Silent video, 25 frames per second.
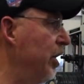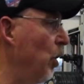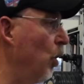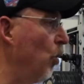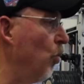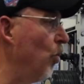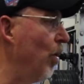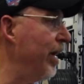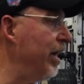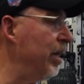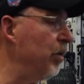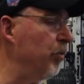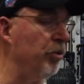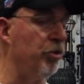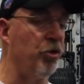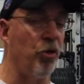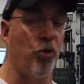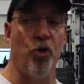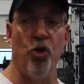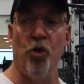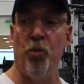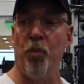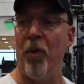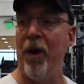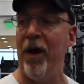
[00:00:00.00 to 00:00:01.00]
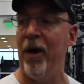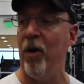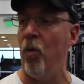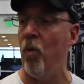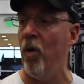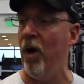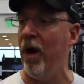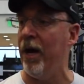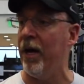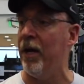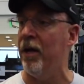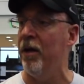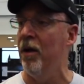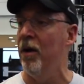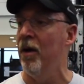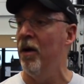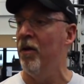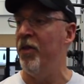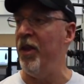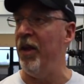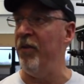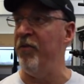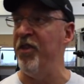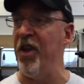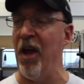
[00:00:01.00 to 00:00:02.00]
They were right in with the group right away.
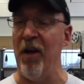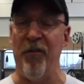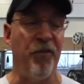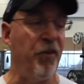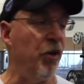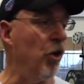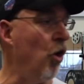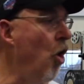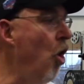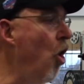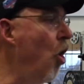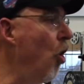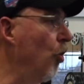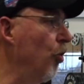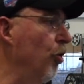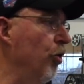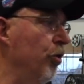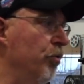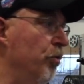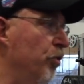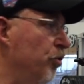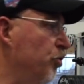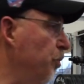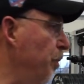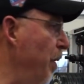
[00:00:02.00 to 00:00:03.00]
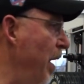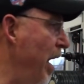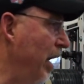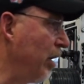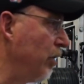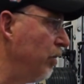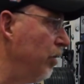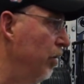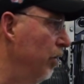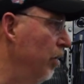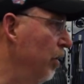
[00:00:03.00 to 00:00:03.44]
They've definitely all earned respect.